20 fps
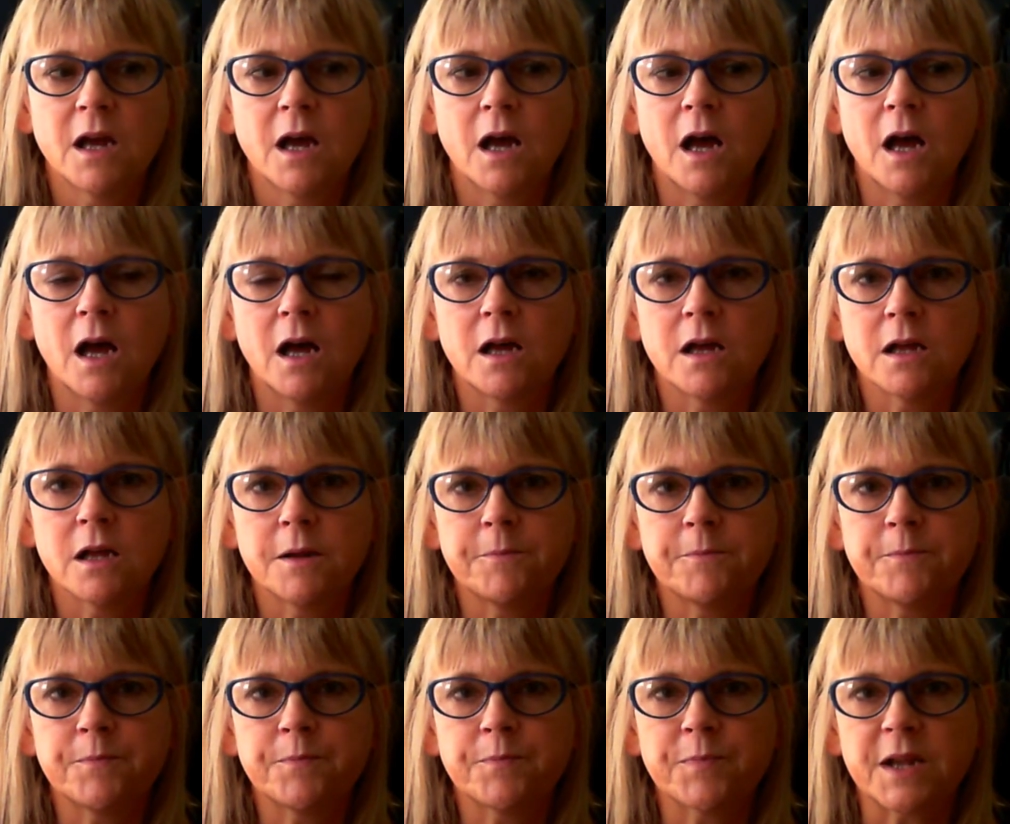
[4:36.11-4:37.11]

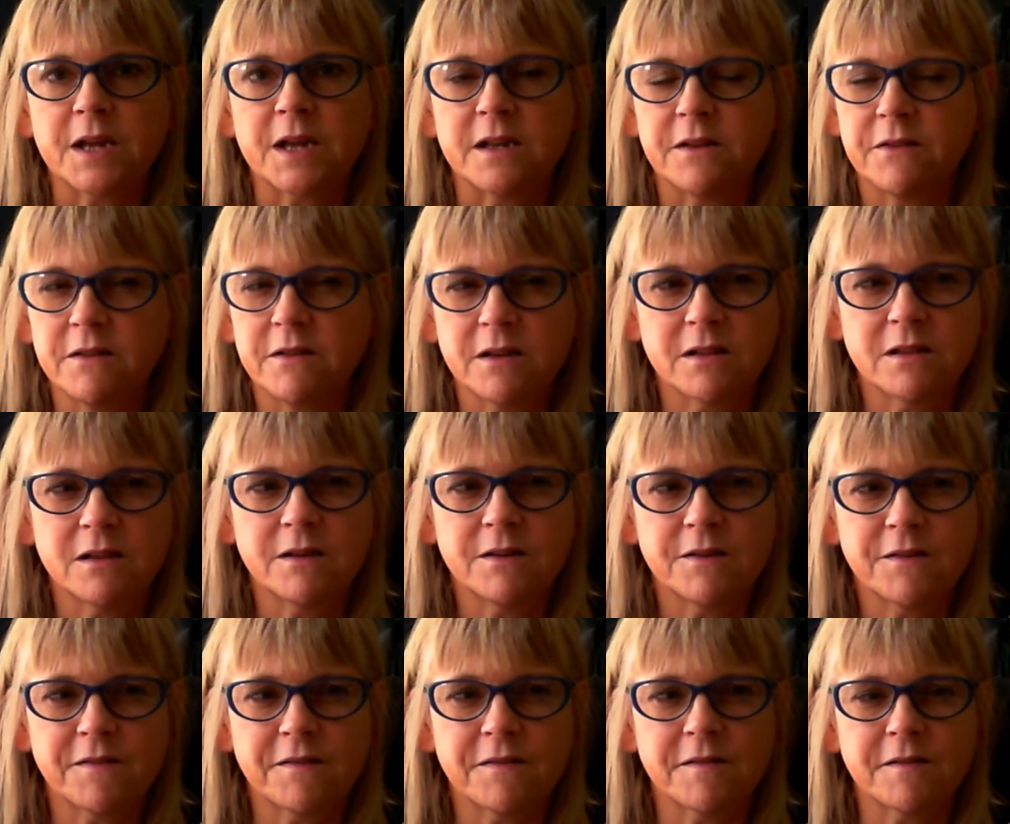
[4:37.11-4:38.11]
and I think
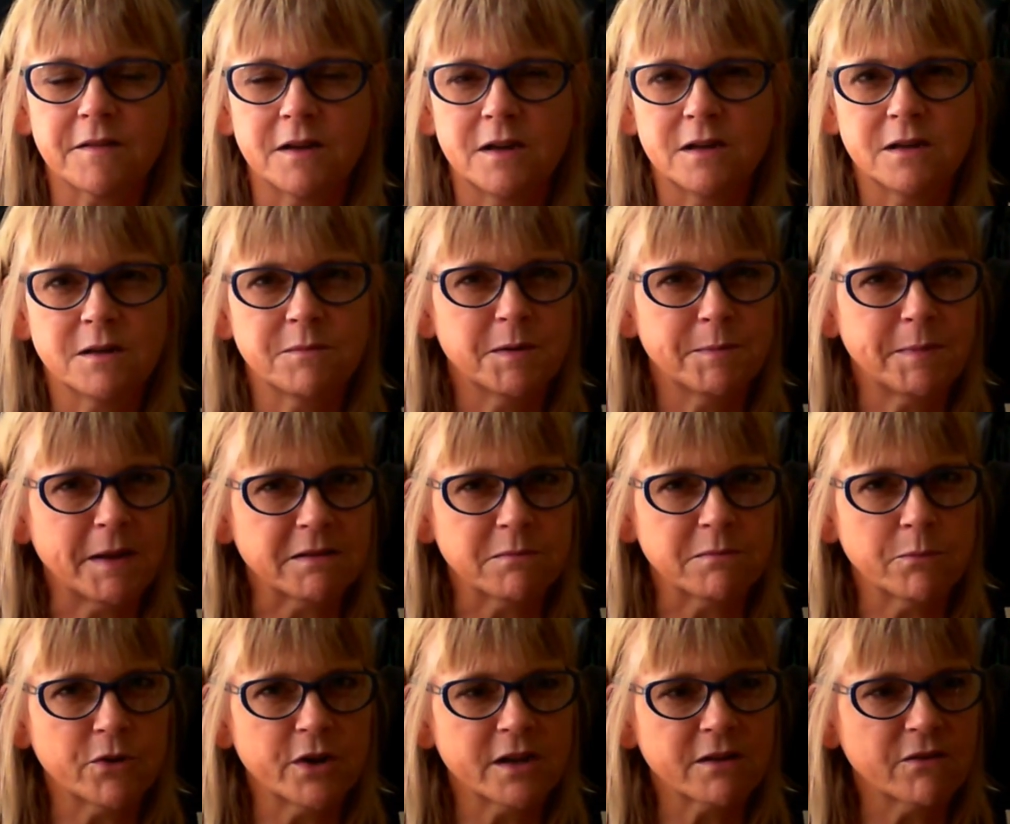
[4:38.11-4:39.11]
there's a bed
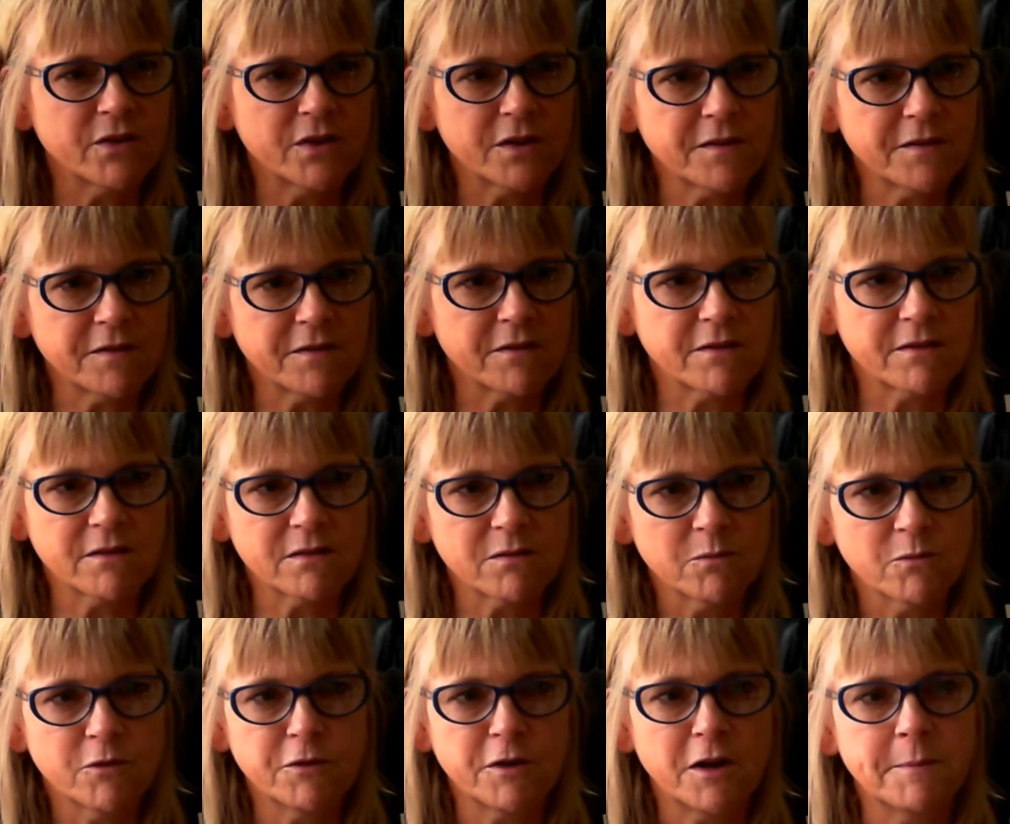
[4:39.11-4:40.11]
and breakfast
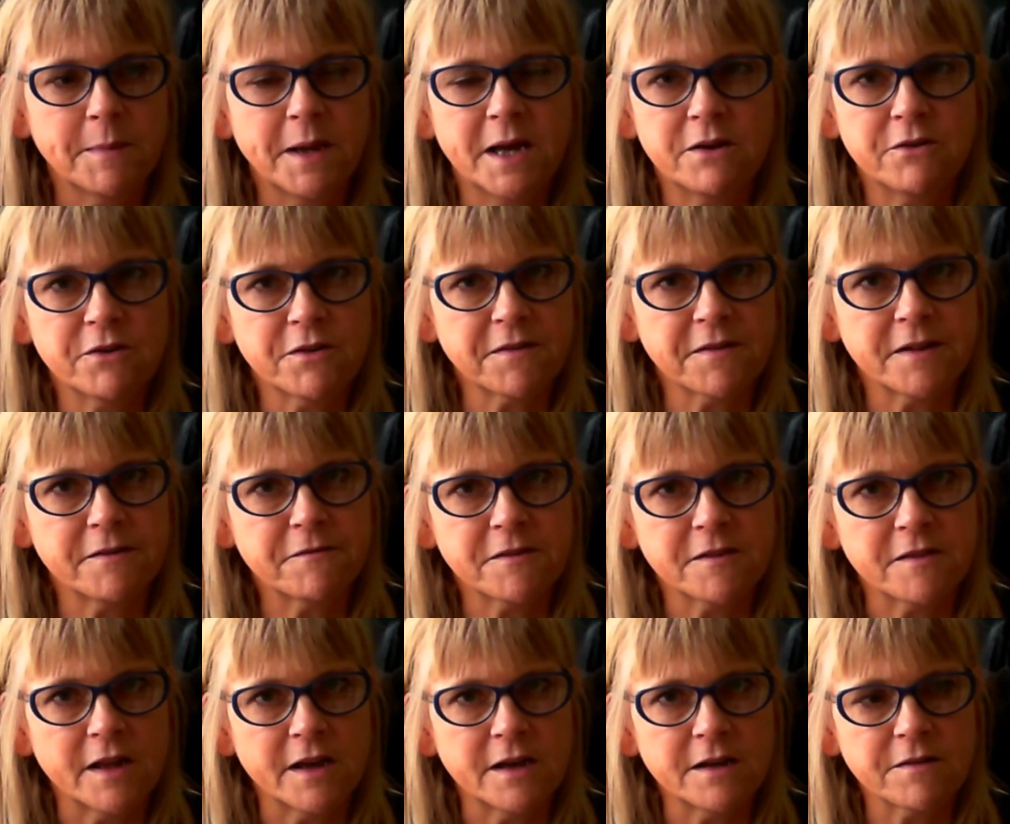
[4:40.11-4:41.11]
farmhouse after
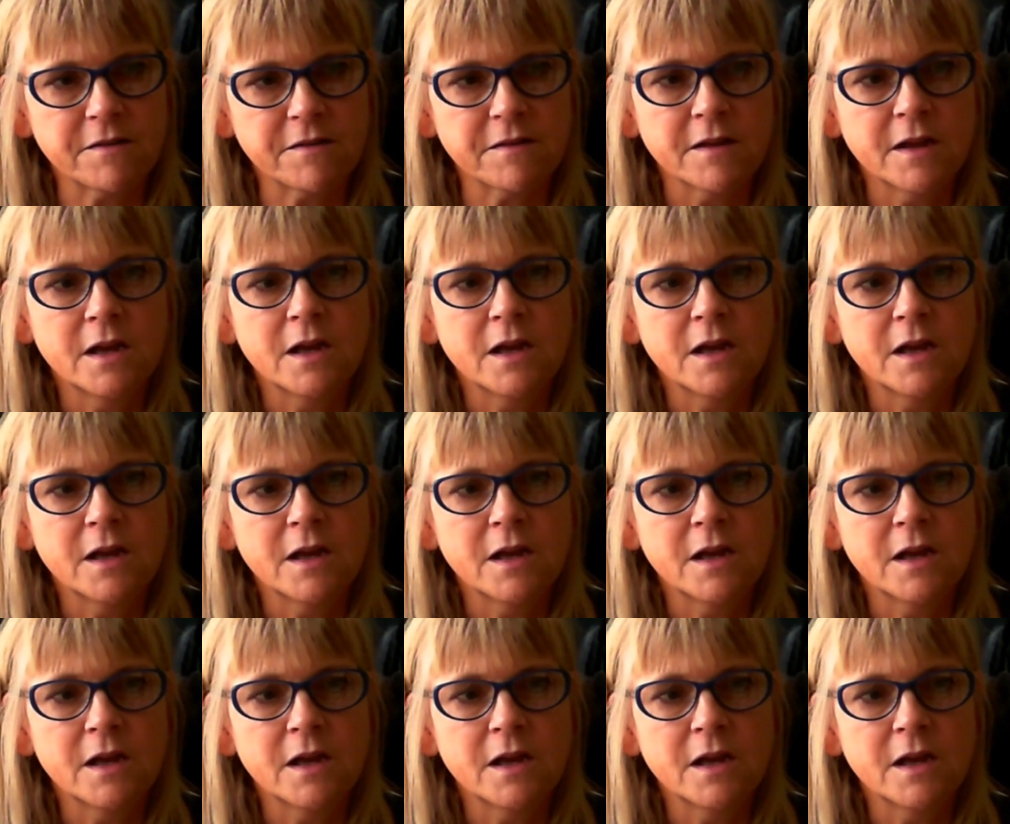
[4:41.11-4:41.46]
that,